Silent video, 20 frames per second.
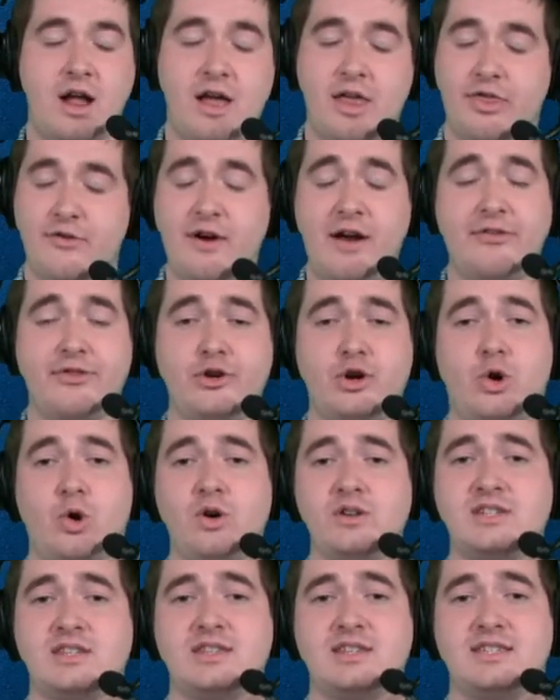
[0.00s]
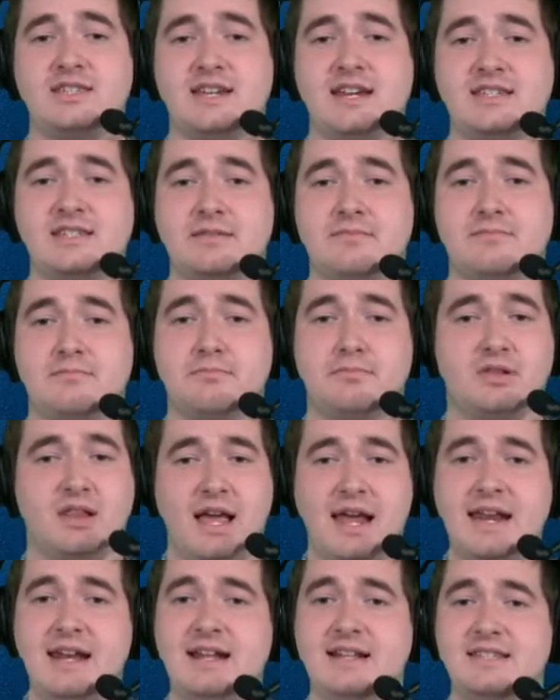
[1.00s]
throughout the course of the season
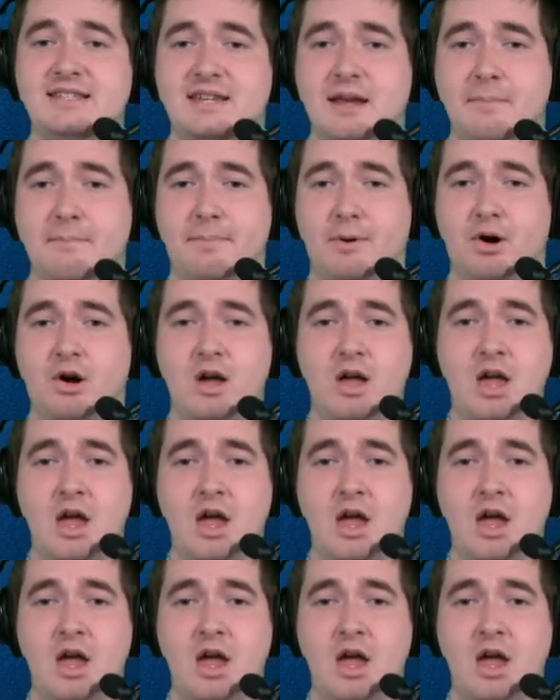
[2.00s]
plain and simple.